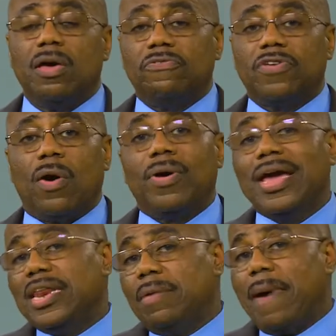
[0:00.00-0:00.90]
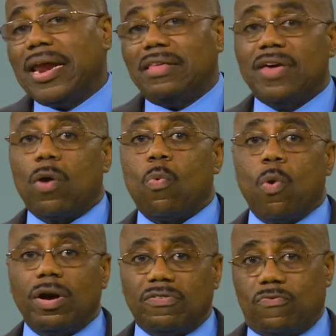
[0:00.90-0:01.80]
So anybody that
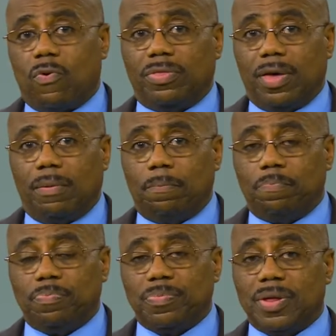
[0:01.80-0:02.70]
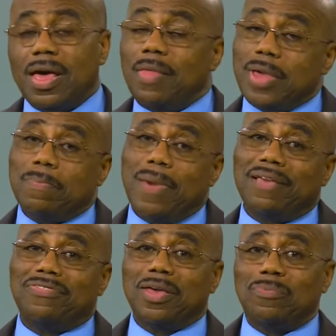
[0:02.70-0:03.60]
works for them, that
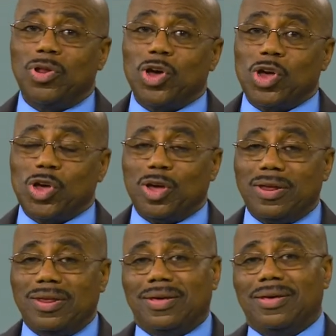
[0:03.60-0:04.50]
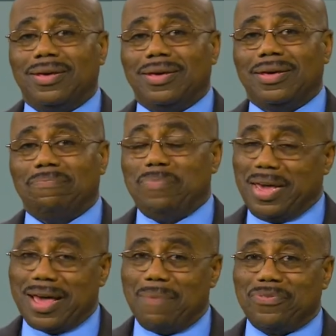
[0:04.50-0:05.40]
makes them look good,
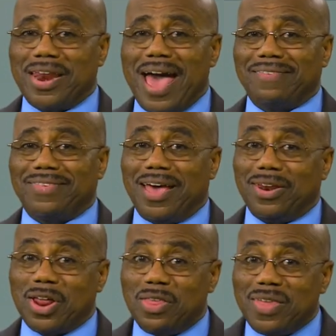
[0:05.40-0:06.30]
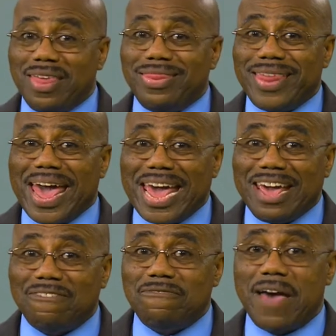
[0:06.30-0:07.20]
becomes an asset that
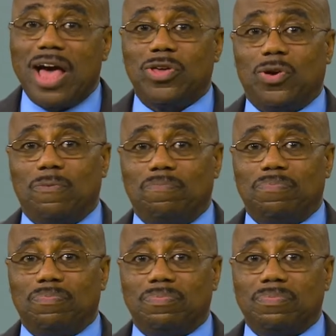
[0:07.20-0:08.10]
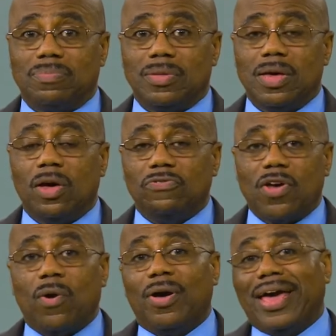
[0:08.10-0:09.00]
they value.
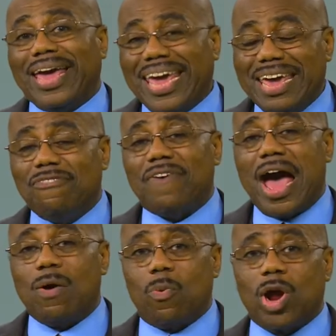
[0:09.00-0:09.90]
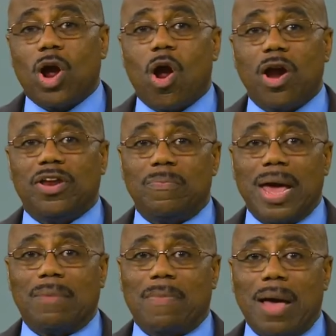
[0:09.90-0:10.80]
So if I work hard to
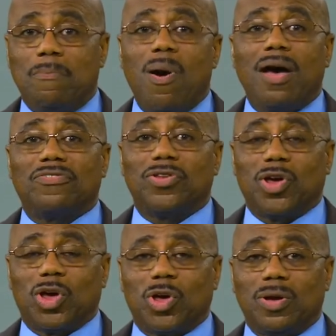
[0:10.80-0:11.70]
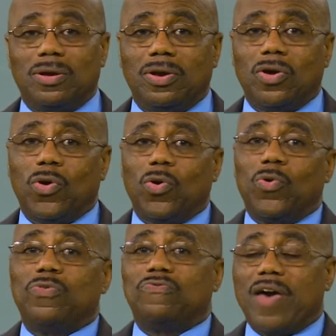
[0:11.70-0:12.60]
make my boss look good,
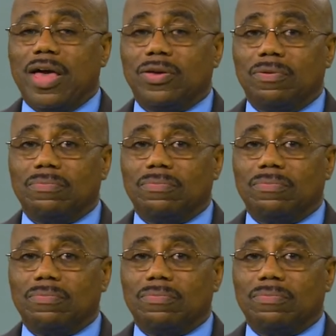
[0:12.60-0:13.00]
who's valued?